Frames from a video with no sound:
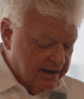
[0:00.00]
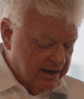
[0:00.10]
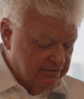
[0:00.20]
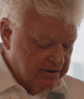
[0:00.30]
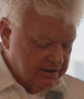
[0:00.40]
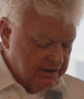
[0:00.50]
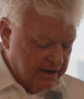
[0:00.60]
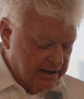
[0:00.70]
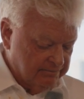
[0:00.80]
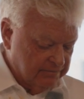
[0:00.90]
and
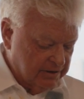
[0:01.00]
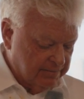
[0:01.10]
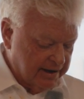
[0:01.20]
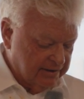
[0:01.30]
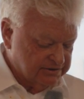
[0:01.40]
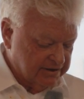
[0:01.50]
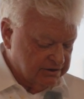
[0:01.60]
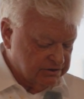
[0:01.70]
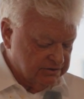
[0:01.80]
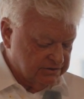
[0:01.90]
the power
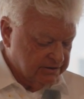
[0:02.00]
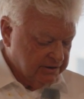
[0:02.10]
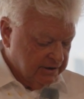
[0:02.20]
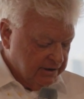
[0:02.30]
stations.